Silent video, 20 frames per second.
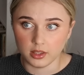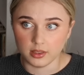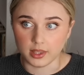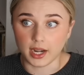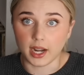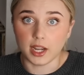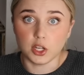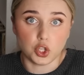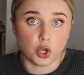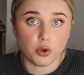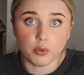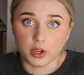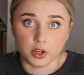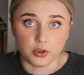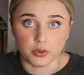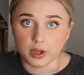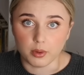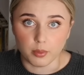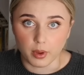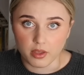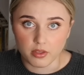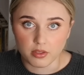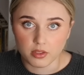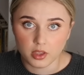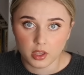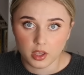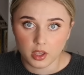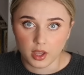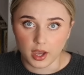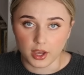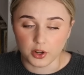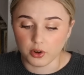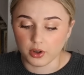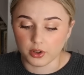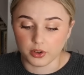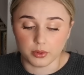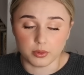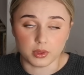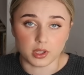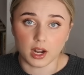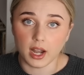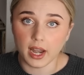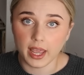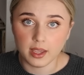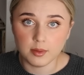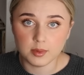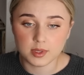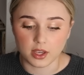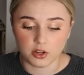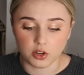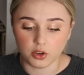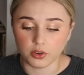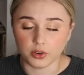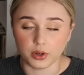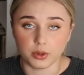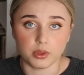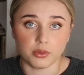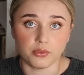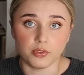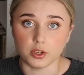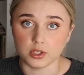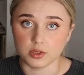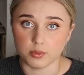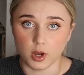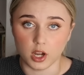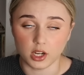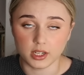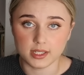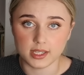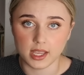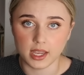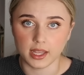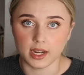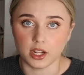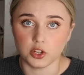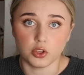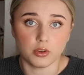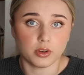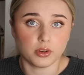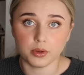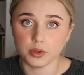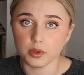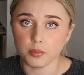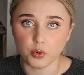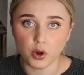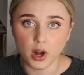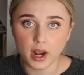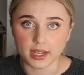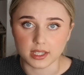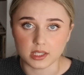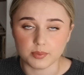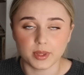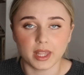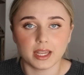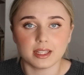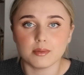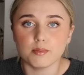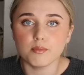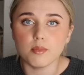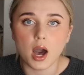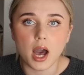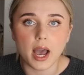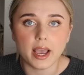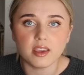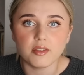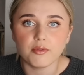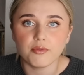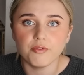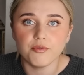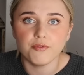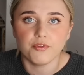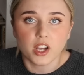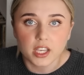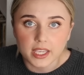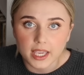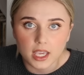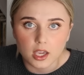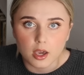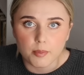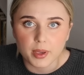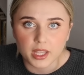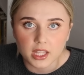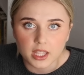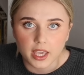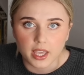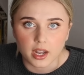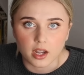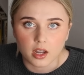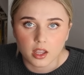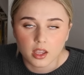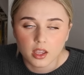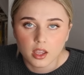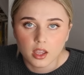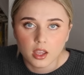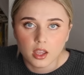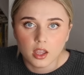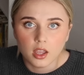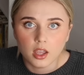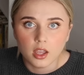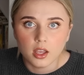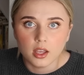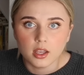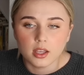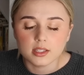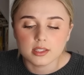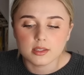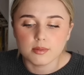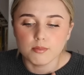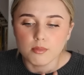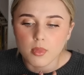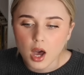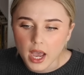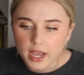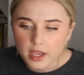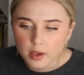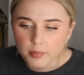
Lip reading: that I don't agree with. I don't agree with the claims, I don't agree with the false marketing, and I don't agree with the price, but that's my f***ing opinion. It's my